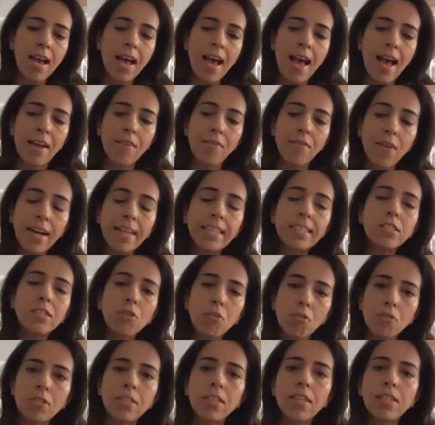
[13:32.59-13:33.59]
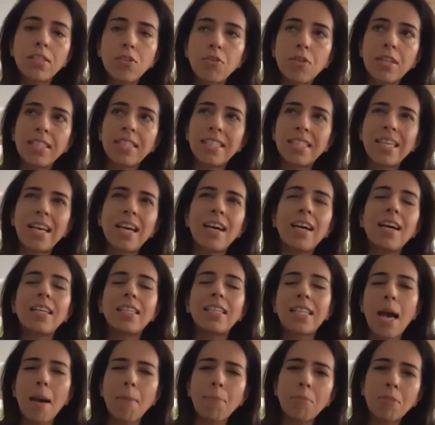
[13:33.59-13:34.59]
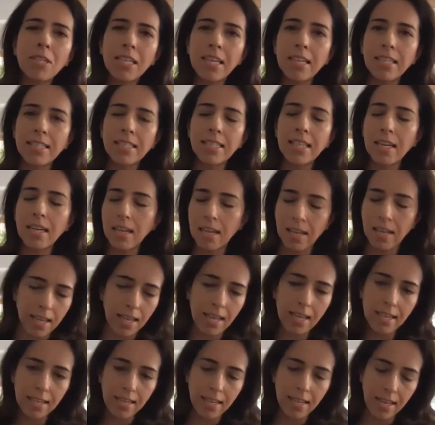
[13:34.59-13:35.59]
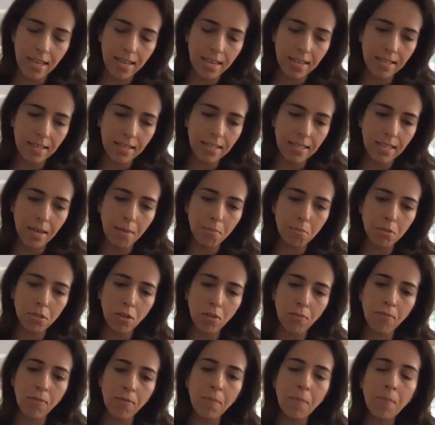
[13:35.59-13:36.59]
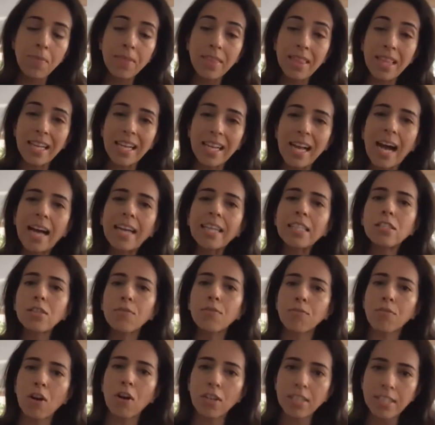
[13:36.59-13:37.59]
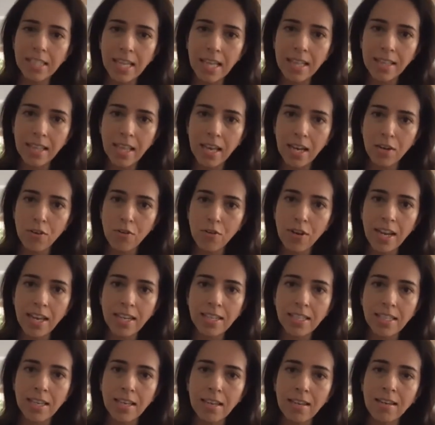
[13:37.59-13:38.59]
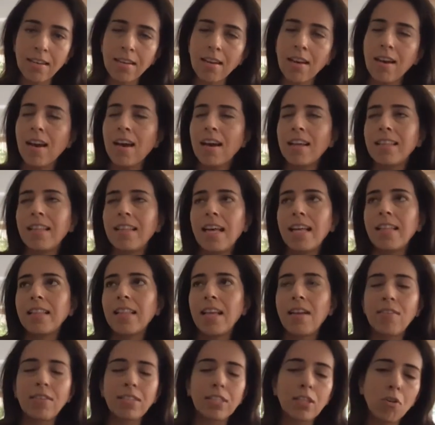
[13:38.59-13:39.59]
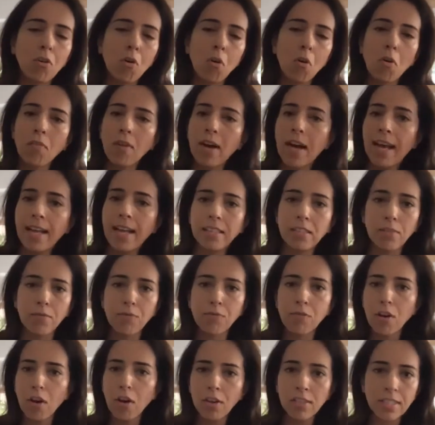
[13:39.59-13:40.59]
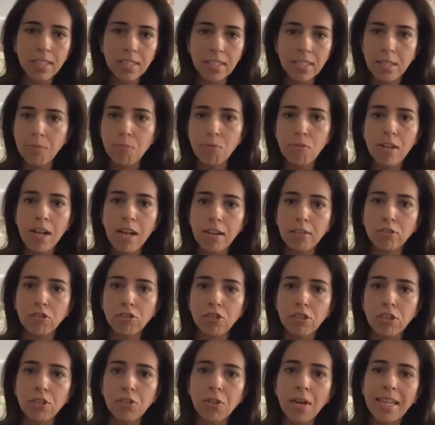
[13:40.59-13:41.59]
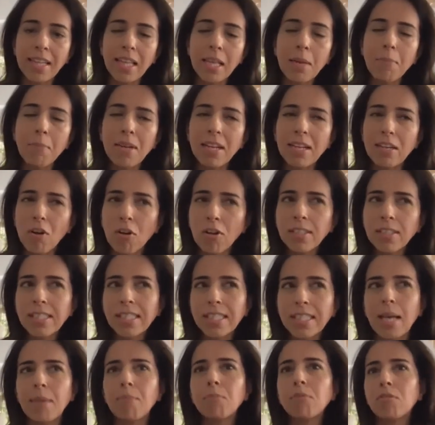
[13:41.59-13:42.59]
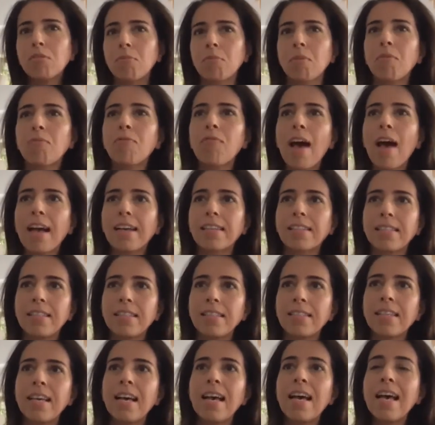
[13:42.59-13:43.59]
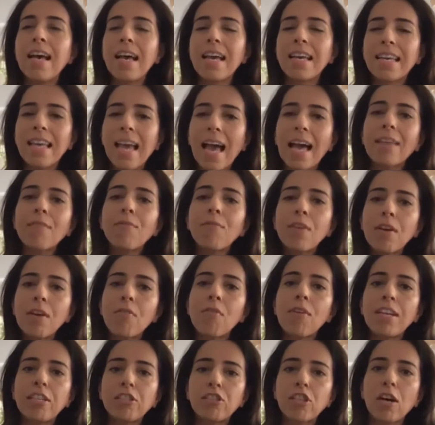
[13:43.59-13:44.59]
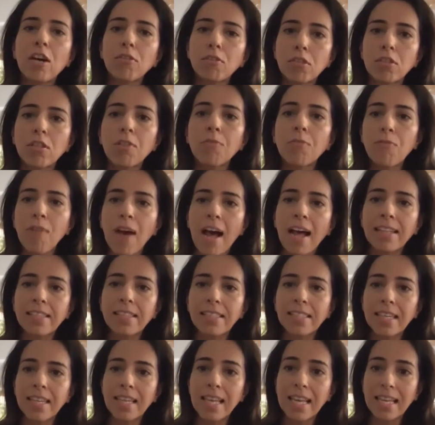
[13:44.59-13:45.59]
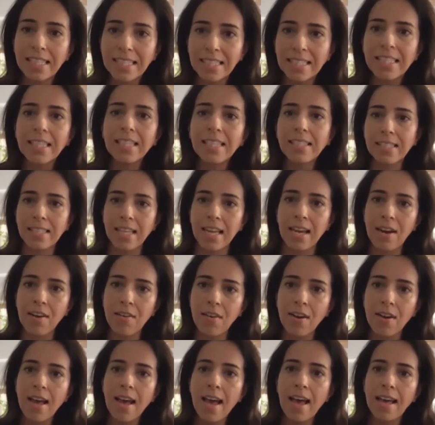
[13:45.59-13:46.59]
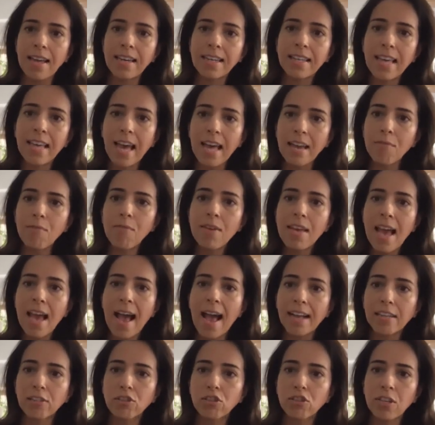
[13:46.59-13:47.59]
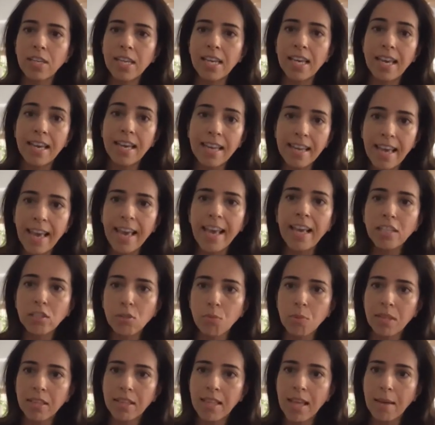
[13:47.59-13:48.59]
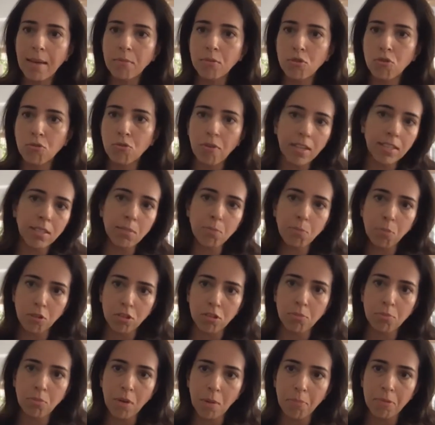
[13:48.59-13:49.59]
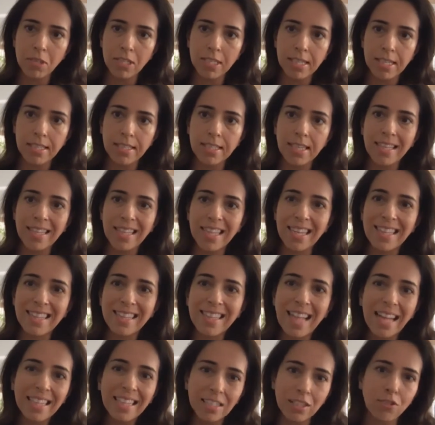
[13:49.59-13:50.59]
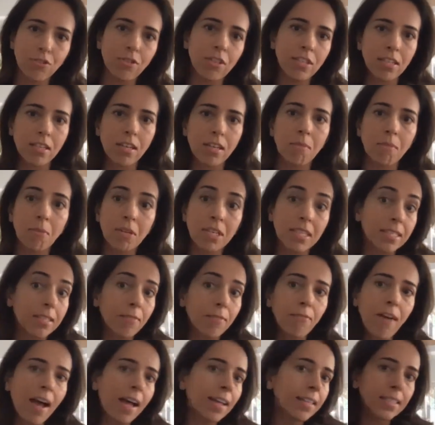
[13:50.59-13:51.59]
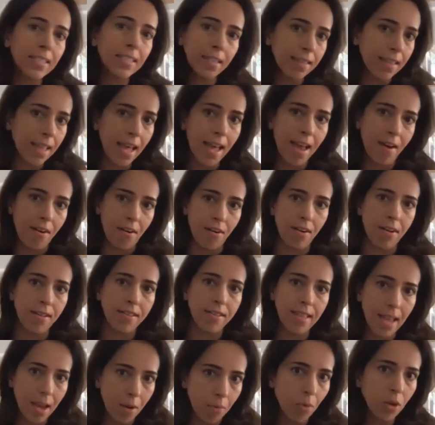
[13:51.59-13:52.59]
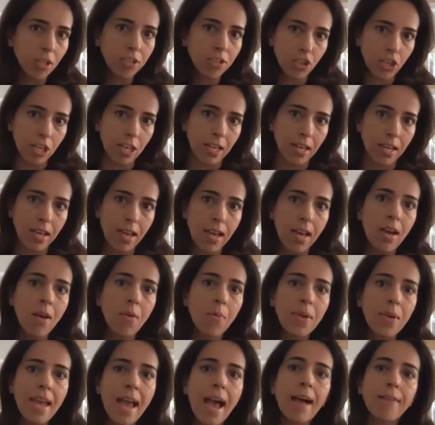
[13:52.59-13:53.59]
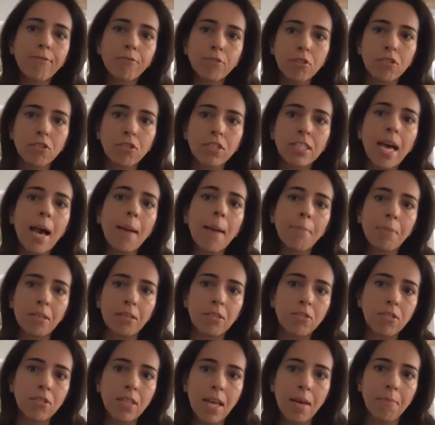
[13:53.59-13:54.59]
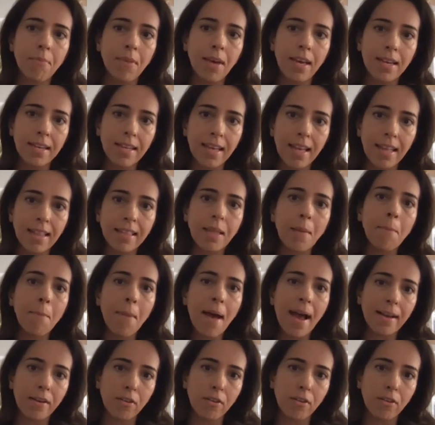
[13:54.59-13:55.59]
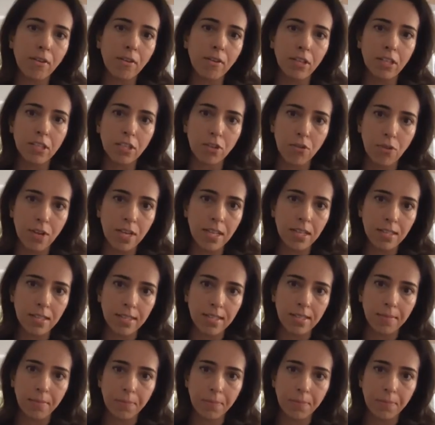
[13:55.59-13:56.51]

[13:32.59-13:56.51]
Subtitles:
And rights holders, you can see, are adapting in terms of the kind of content they're creating. Then there is the overheads of costs and production. So I think, but it all stems from the fact is, can we reach out to the fans that exist there? And can we actually engage with them through our sports properties? I think that's critical, because the fans are there, they are watching. We have to tap into them and get them back on the screens.